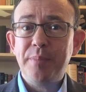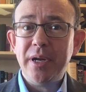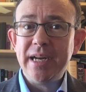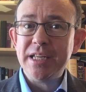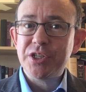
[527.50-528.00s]

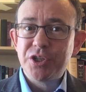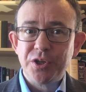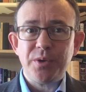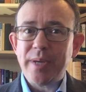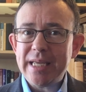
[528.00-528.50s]
but it is
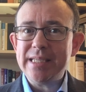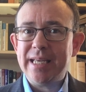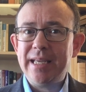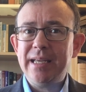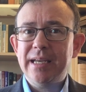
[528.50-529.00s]
too
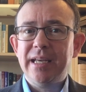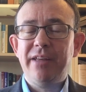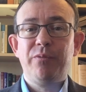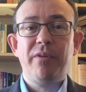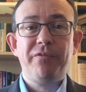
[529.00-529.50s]
easy
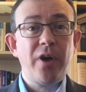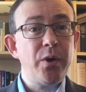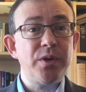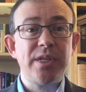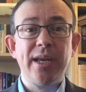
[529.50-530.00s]
if we're
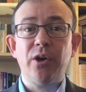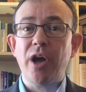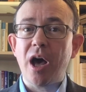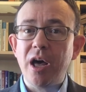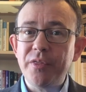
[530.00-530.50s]
focusing on
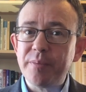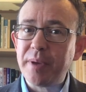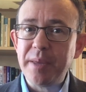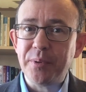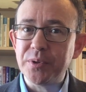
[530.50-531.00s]
other
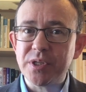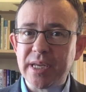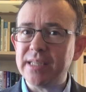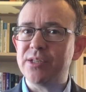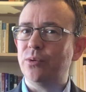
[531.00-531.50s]
people's
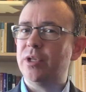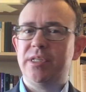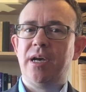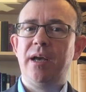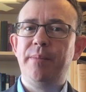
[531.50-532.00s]
sins all the
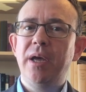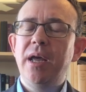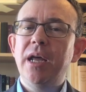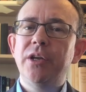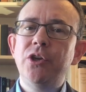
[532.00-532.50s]
time
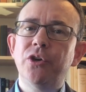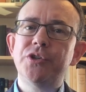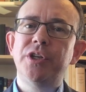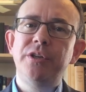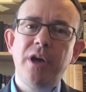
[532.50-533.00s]
not
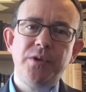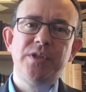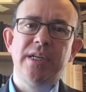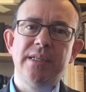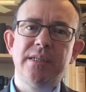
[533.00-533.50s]
to
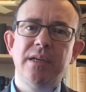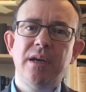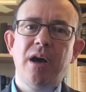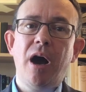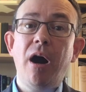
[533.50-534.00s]
notice
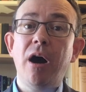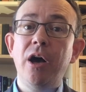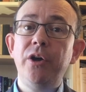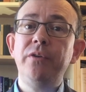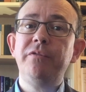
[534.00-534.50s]
our
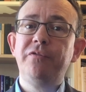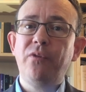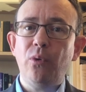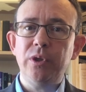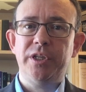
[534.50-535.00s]
own
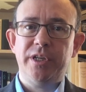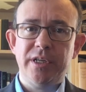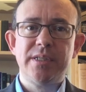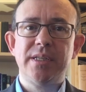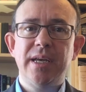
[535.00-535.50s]

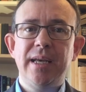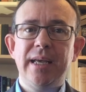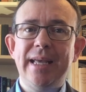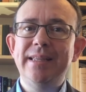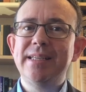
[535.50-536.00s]
fallenness
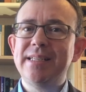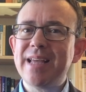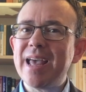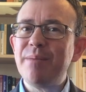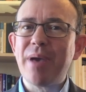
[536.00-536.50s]
in the
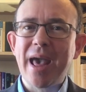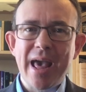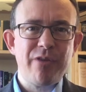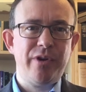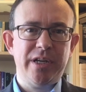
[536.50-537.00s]
same
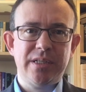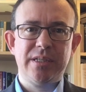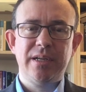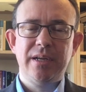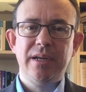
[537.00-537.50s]

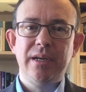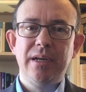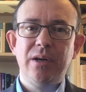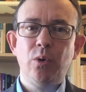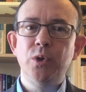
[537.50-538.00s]
areas
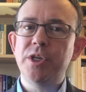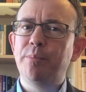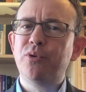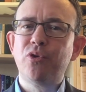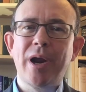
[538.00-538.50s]
or to
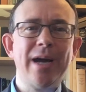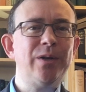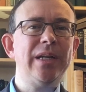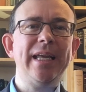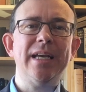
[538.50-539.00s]

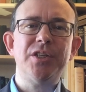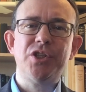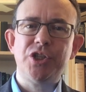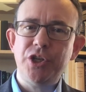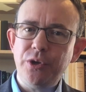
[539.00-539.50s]
proudly
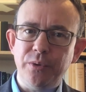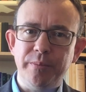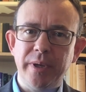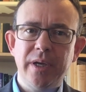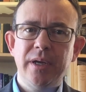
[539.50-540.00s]

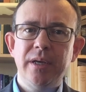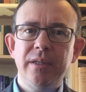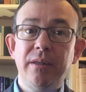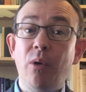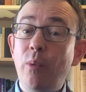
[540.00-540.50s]
assume
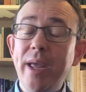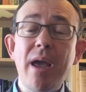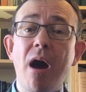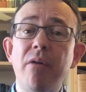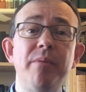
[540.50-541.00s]
that we
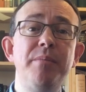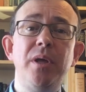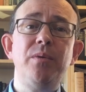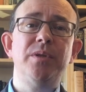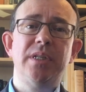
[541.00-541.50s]
are
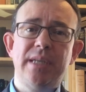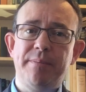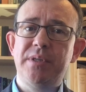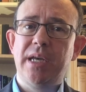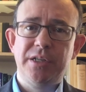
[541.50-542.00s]
immune to
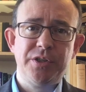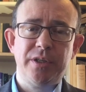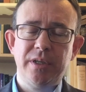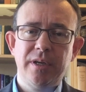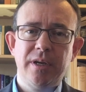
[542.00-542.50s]
temptation